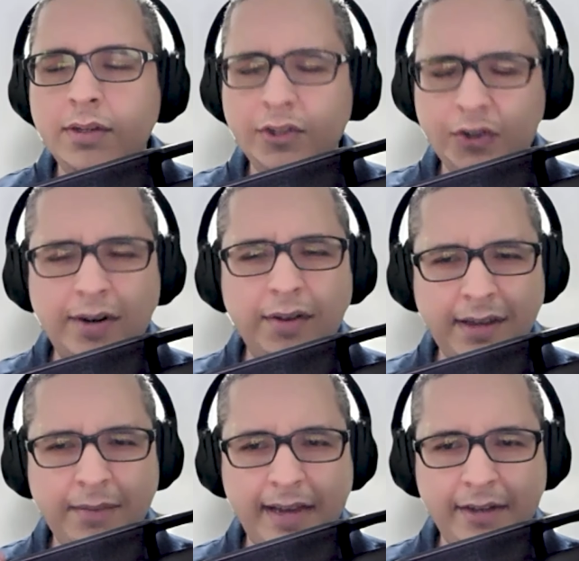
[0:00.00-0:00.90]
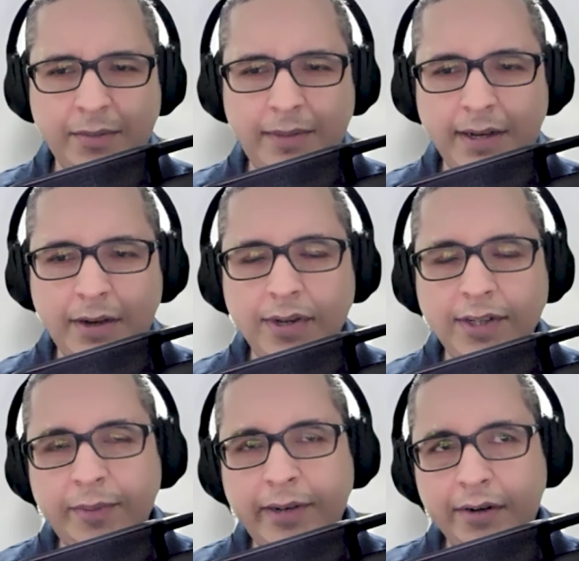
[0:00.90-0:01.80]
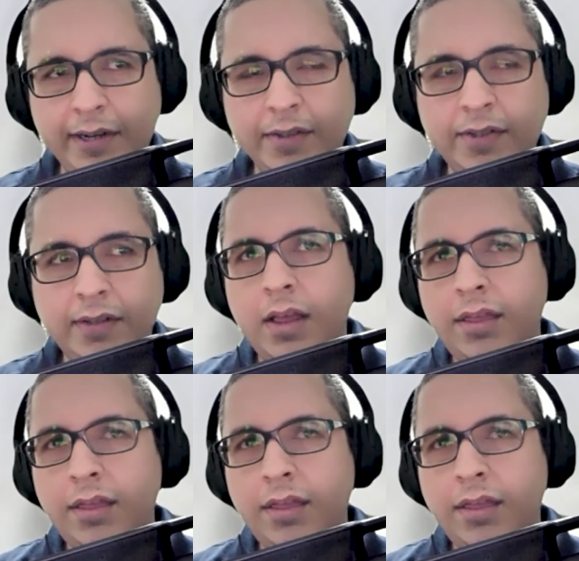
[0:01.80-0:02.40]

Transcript: just trying to think back to my own experience,